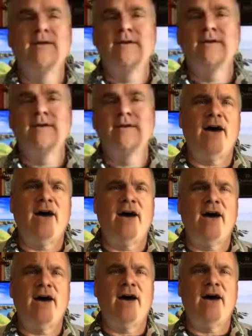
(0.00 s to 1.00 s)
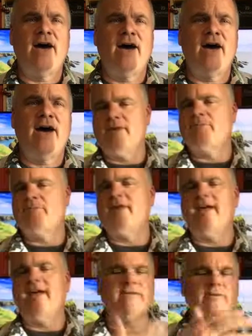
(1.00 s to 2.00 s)
how far they had them shipped, and I
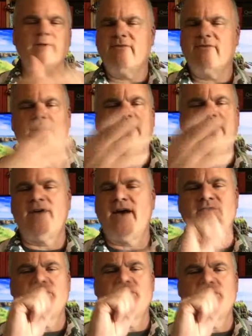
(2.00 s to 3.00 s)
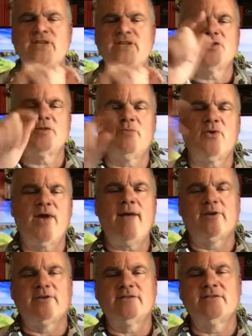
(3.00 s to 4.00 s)
have whatever. I have some. These are some
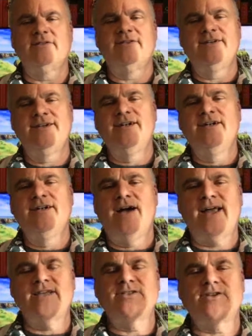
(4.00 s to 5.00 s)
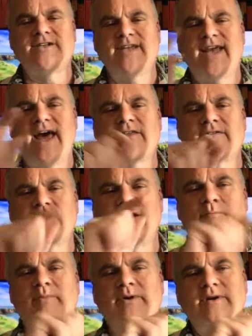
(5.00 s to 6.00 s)
parameters. I can start to gather
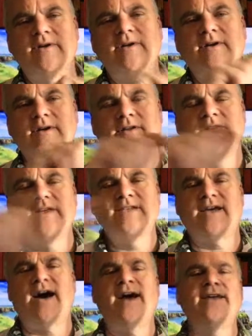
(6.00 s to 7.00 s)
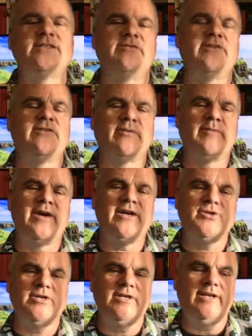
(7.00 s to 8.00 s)
up these kinds of
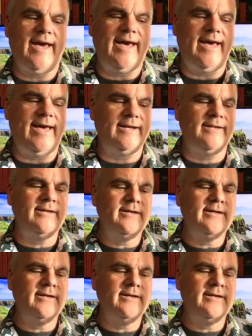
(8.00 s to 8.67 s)
information, and